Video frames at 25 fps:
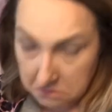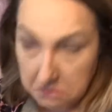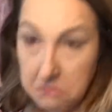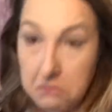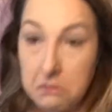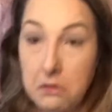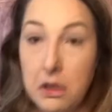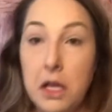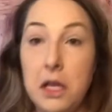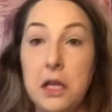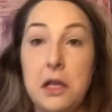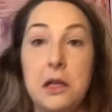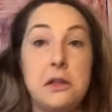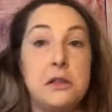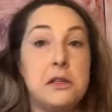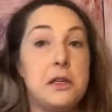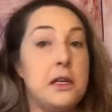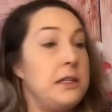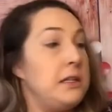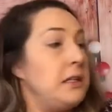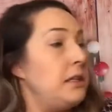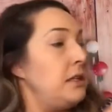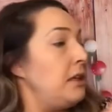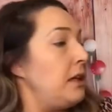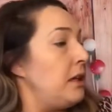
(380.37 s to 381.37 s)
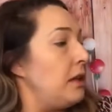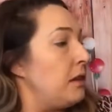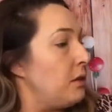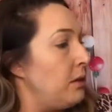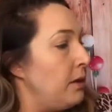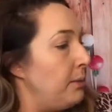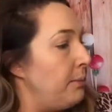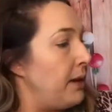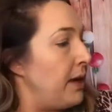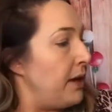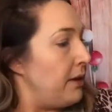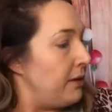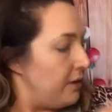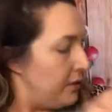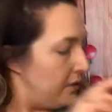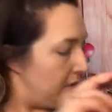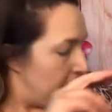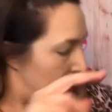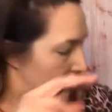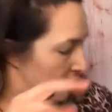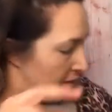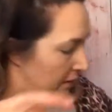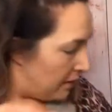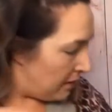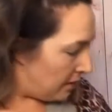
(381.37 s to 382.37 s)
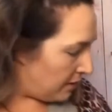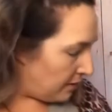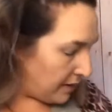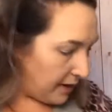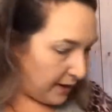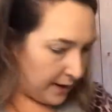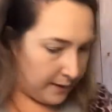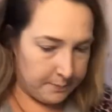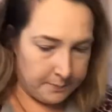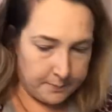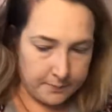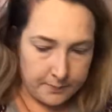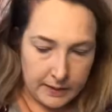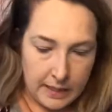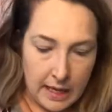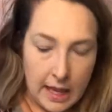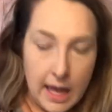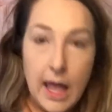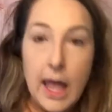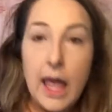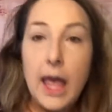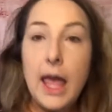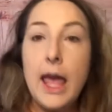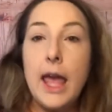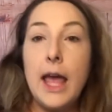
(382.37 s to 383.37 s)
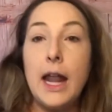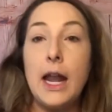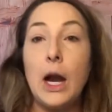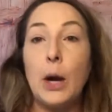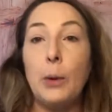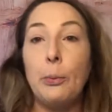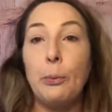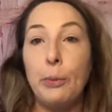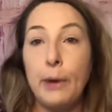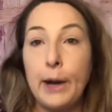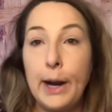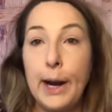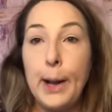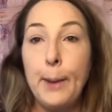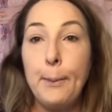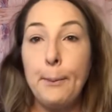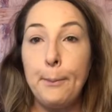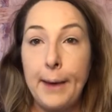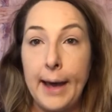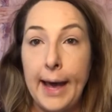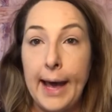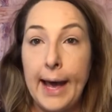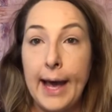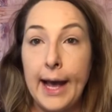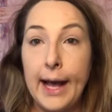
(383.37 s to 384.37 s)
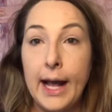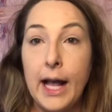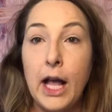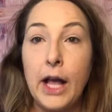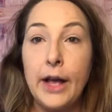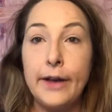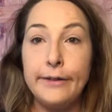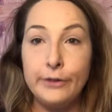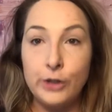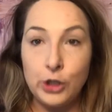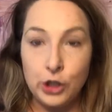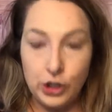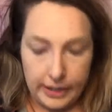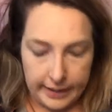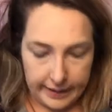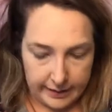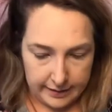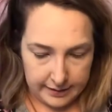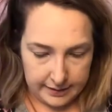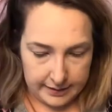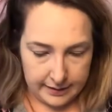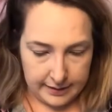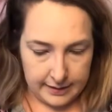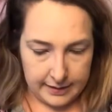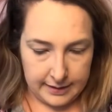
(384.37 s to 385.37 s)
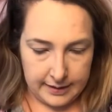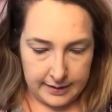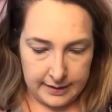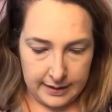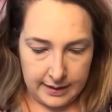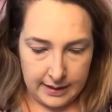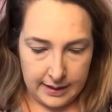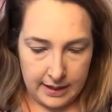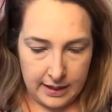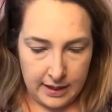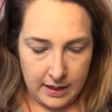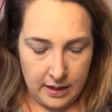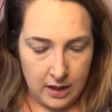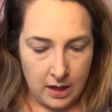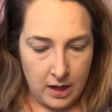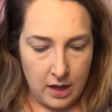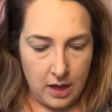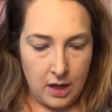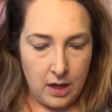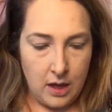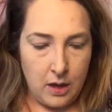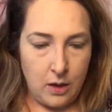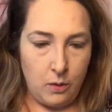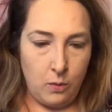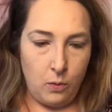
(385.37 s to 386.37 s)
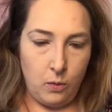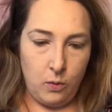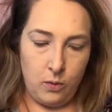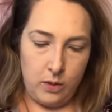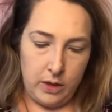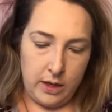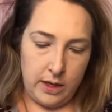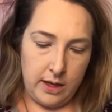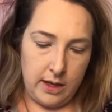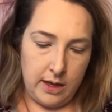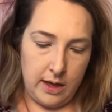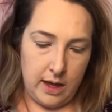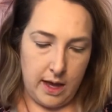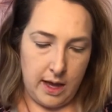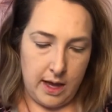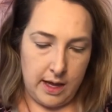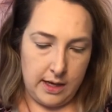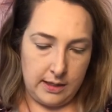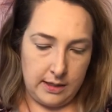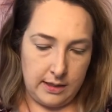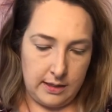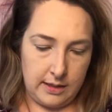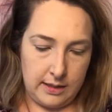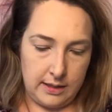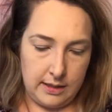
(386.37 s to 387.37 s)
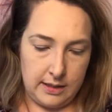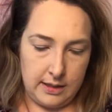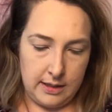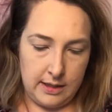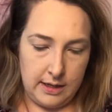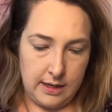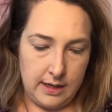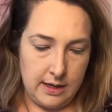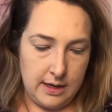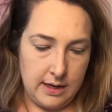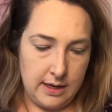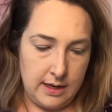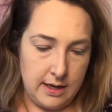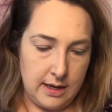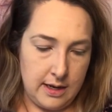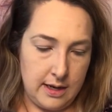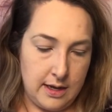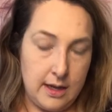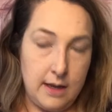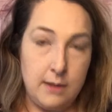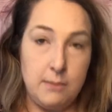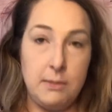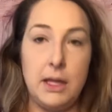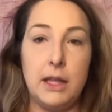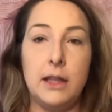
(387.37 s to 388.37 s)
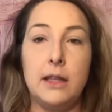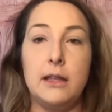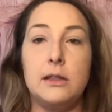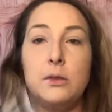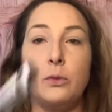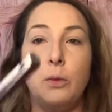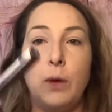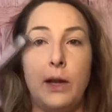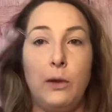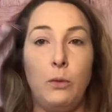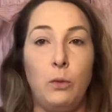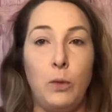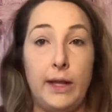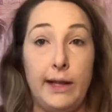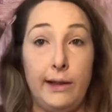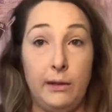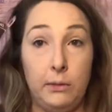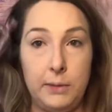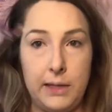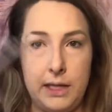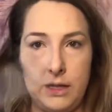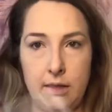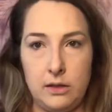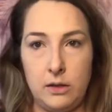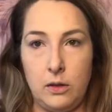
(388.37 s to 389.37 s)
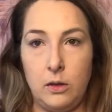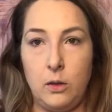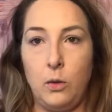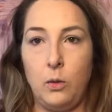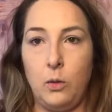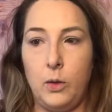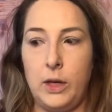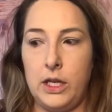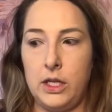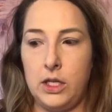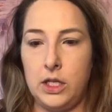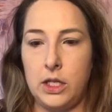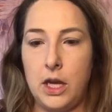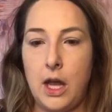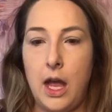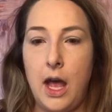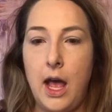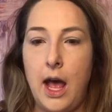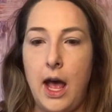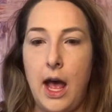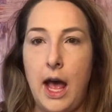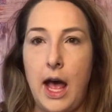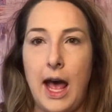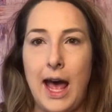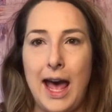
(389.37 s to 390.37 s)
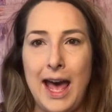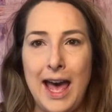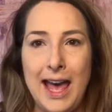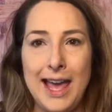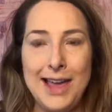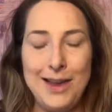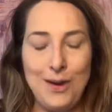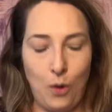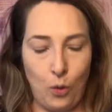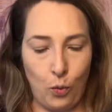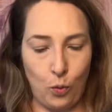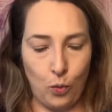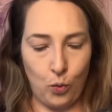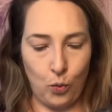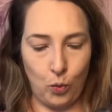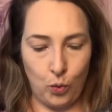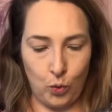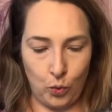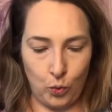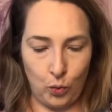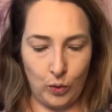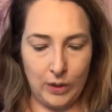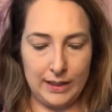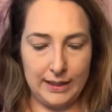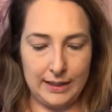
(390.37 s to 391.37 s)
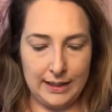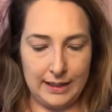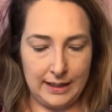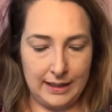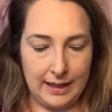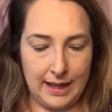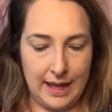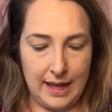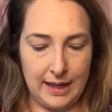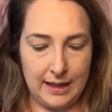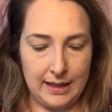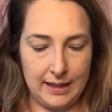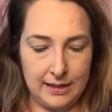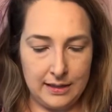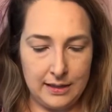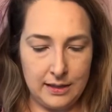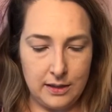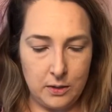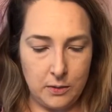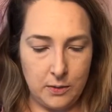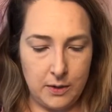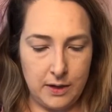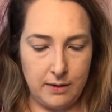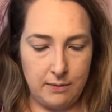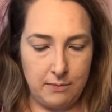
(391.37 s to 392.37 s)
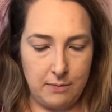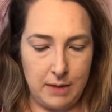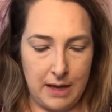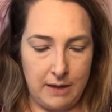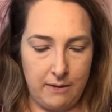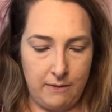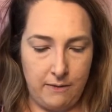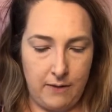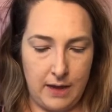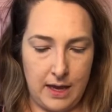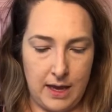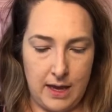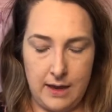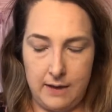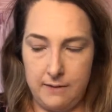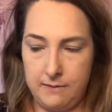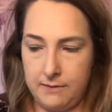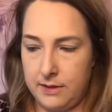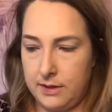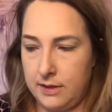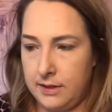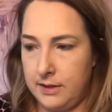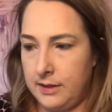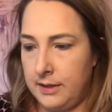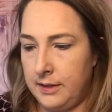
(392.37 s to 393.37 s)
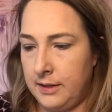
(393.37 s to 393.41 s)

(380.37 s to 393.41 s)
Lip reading: I guess I did get 3 powders. In our brown bag of tricks, we got this Wet n Wild pencil, which I really like. This is one of my faves.